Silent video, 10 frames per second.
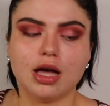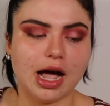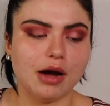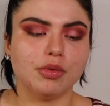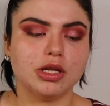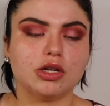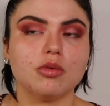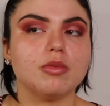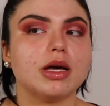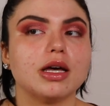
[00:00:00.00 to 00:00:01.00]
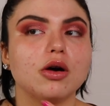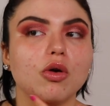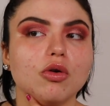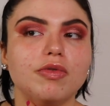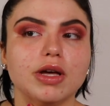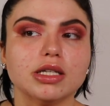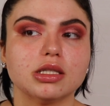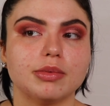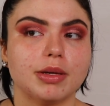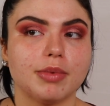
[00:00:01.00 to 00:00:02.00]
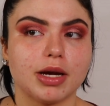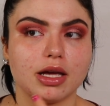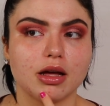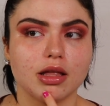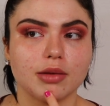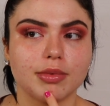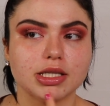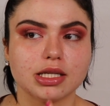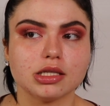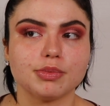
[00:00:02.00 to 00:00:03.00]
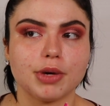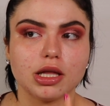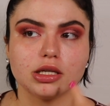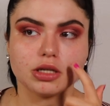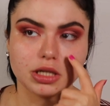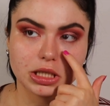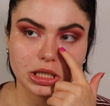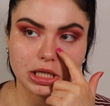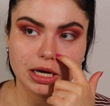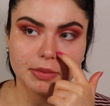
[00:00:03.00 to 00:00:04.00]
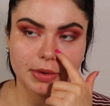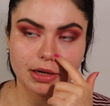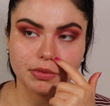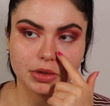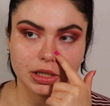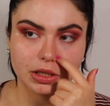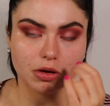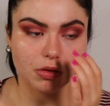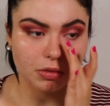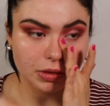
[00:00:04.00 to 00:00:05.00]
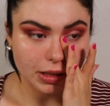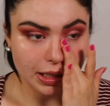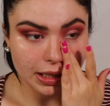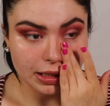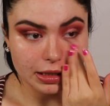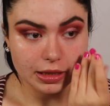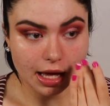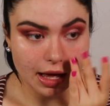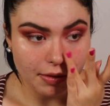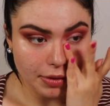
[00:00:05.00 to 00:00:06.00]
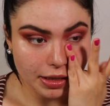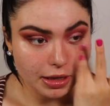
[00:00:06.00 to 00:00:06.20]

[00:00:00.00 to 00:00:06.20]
I really don't want my whole face to be breaking out. Like my skin's barely starting to clear up and I really don't need that right